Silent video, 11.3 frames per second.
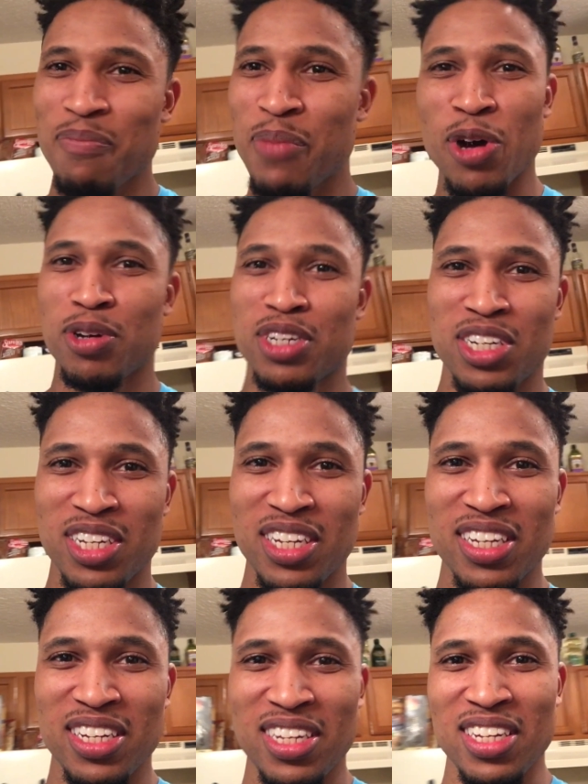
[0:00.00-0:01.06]
milk,
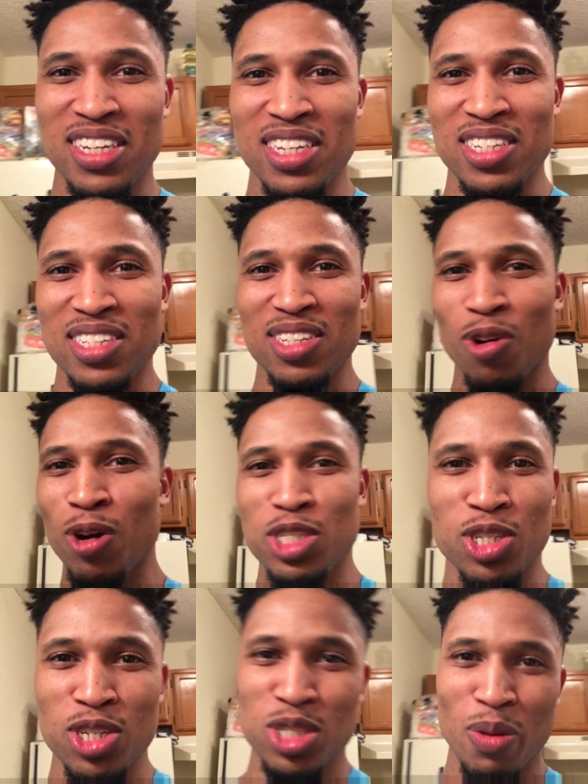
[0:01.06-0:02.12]

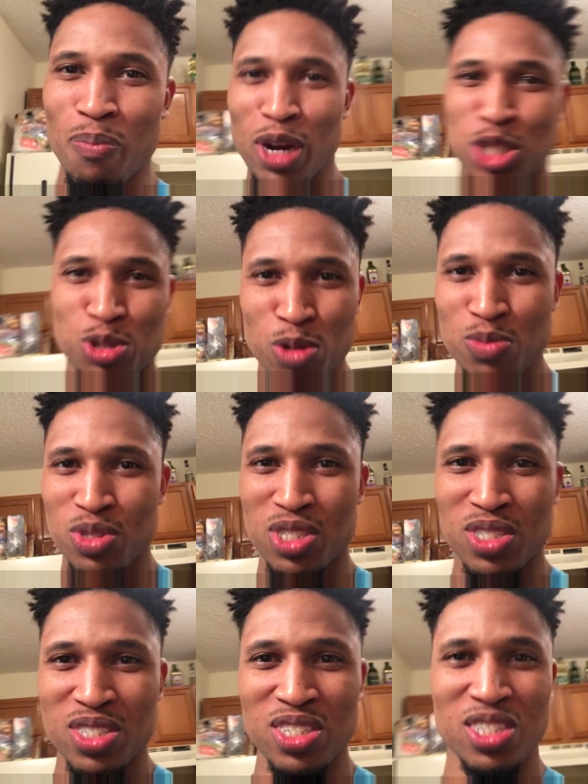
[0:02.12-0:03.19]
oysters, mushrooms,
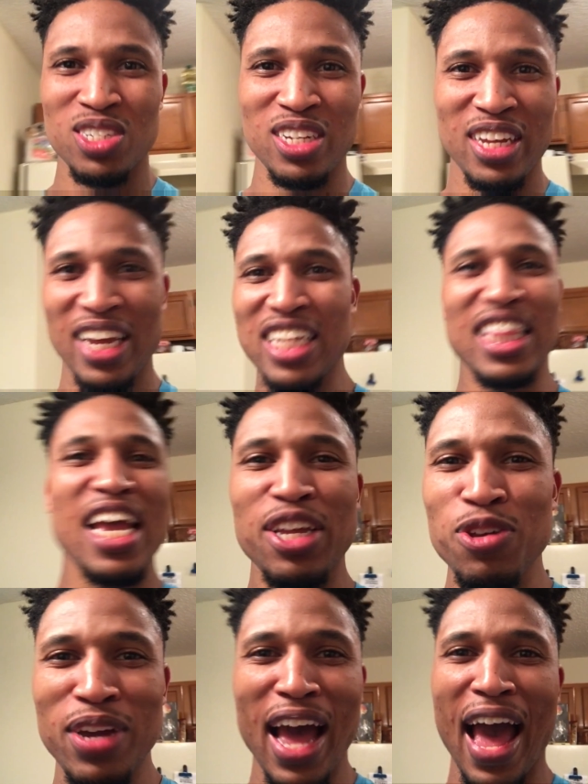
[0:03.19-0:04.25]
anything
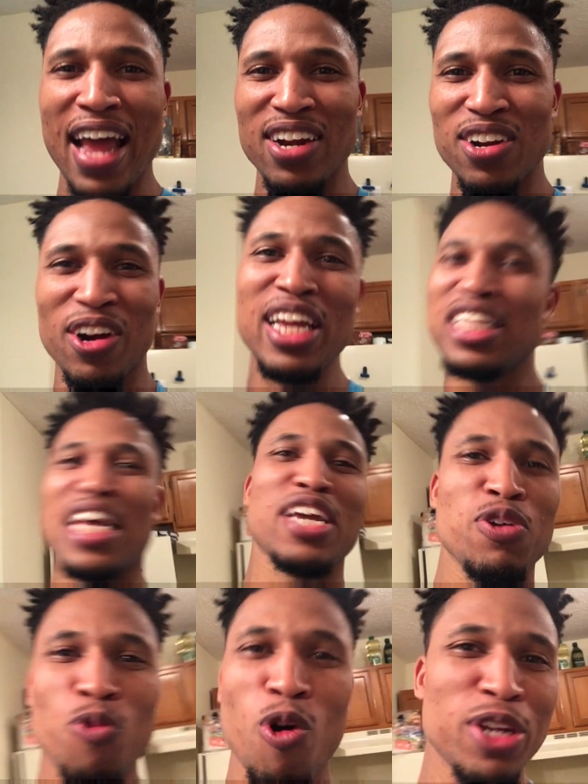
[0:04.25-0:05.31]
you got or anything
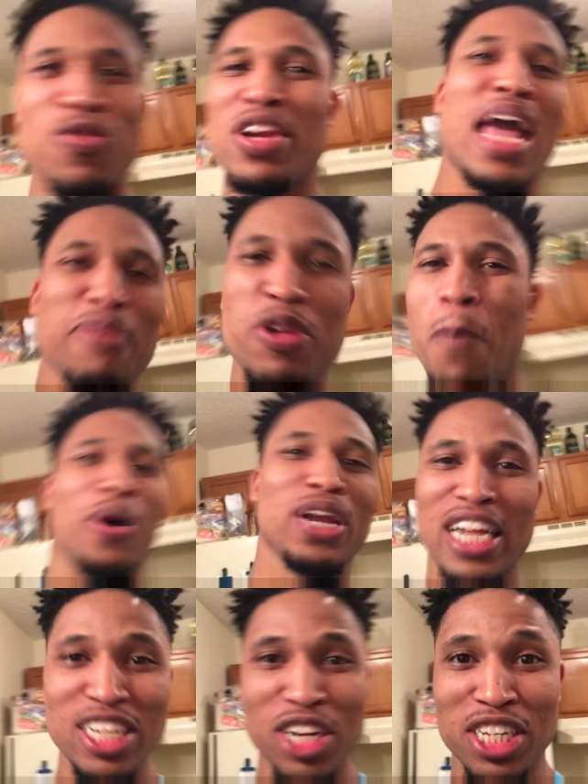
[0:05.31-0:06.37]
you want, you name it, you put
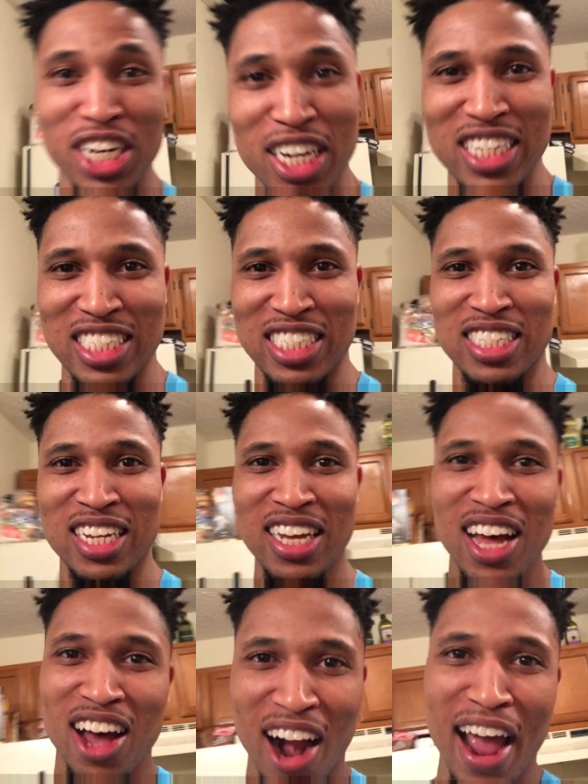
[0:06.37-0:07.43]
it in your cookies.
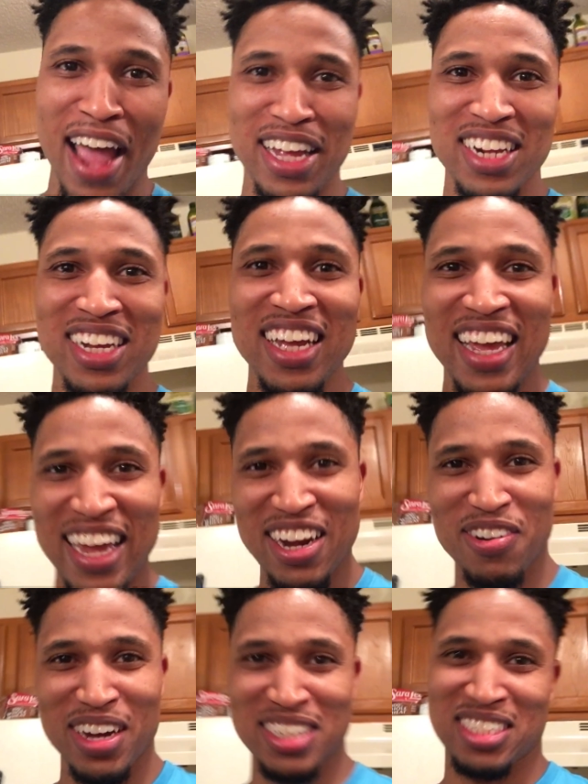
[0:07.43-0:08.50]
All right.
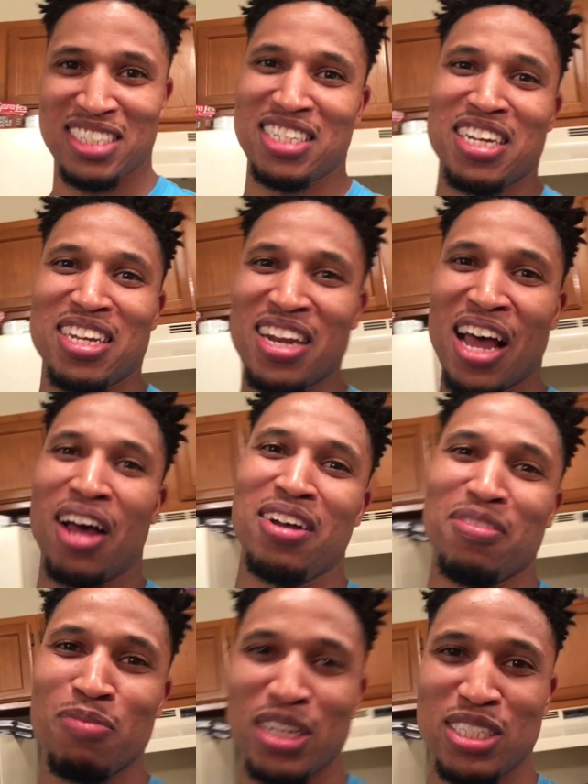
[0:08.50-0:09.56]
Anyways, nah,
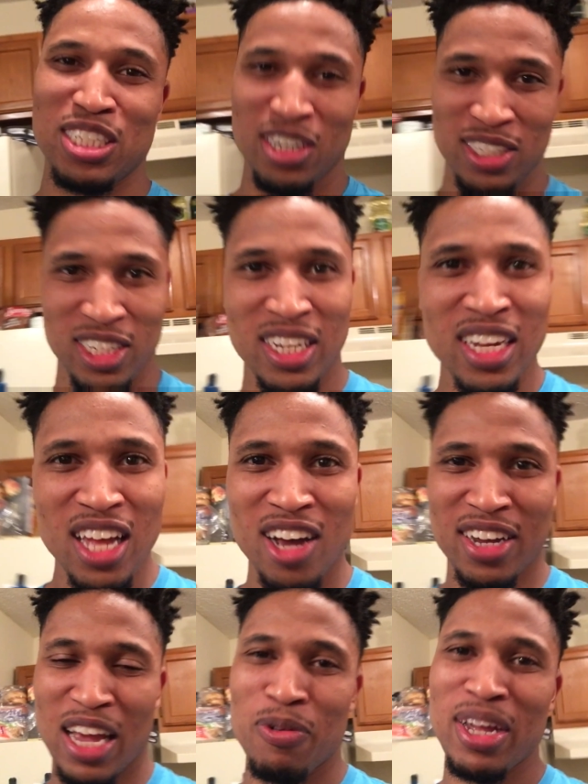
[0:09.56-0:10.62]
but seriously,
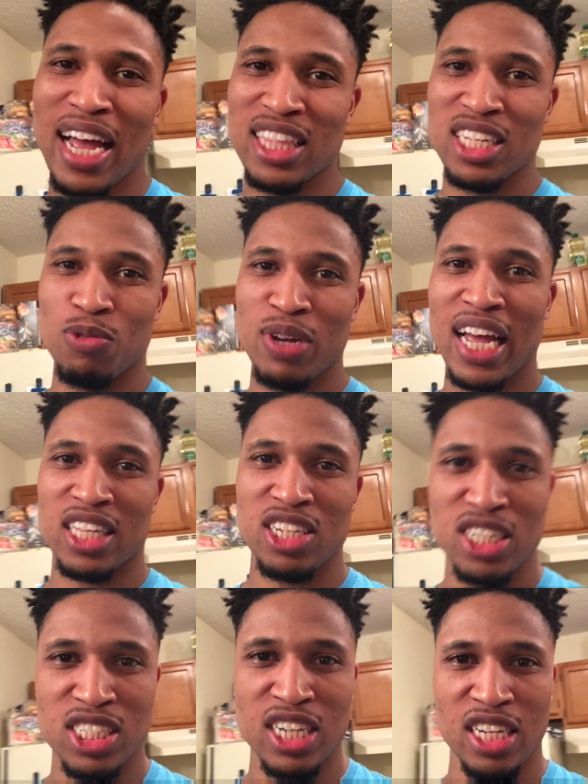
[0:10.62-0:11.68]
okay, we got the
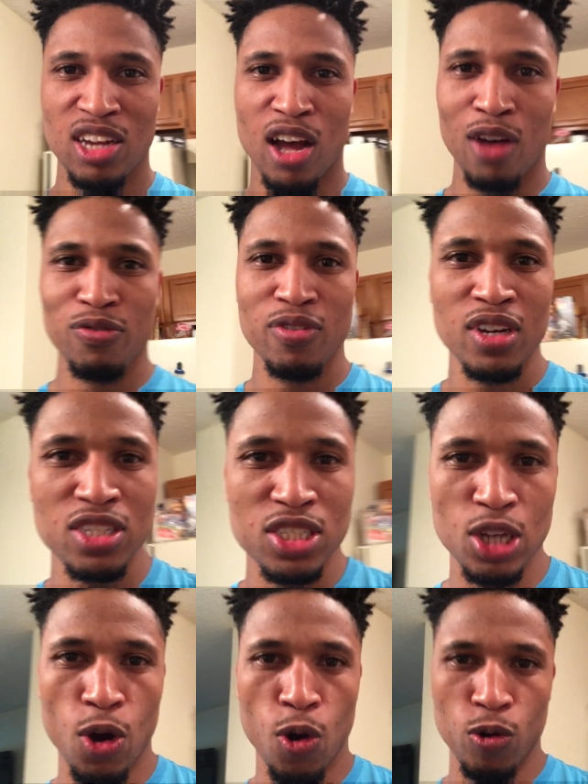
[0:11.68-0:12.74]
list checked off.
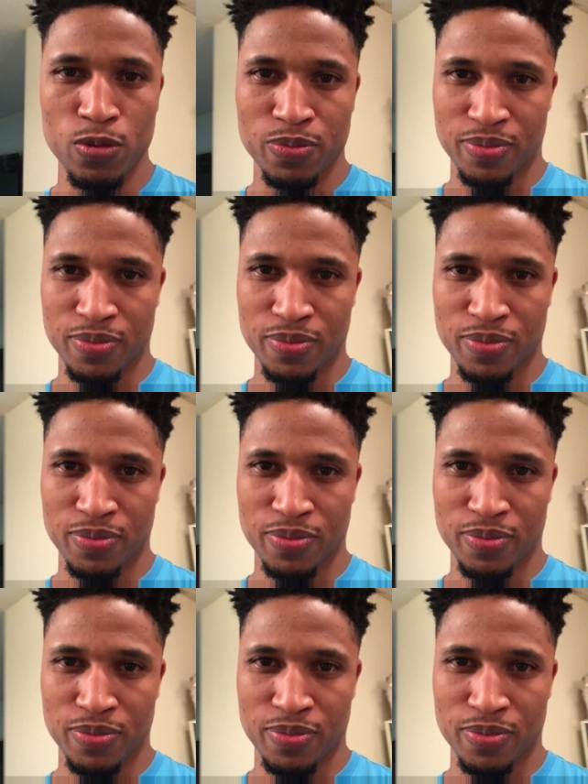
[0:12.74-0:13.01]
So